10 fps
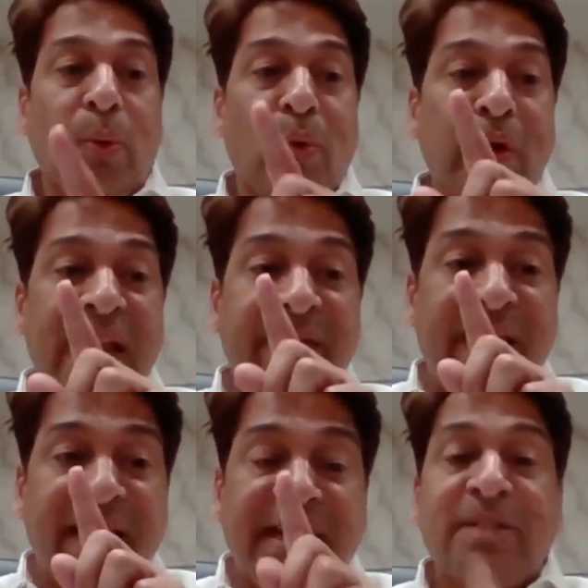
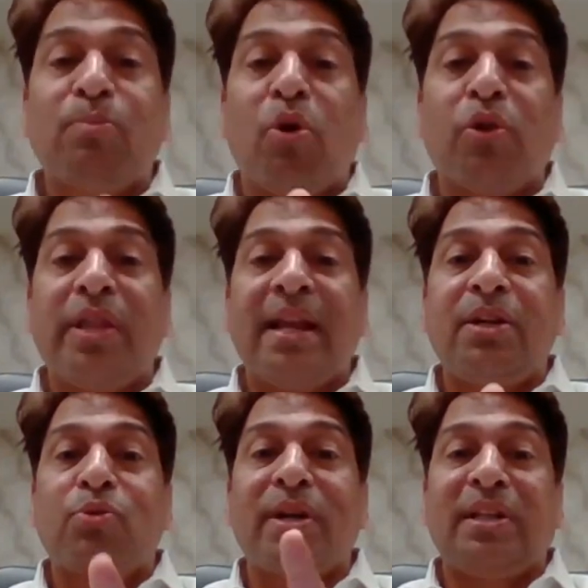
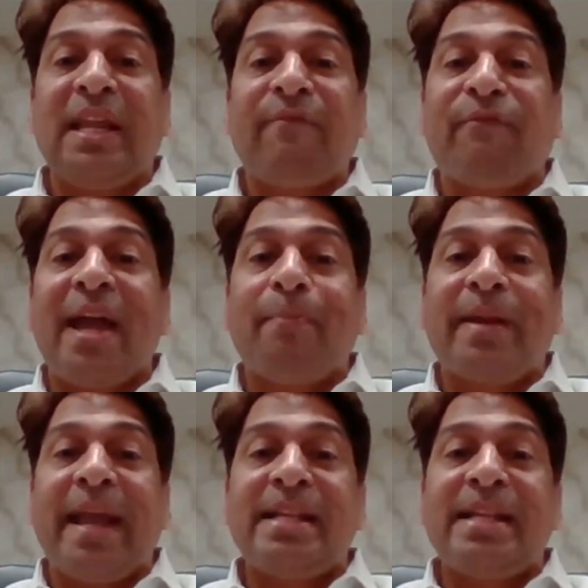25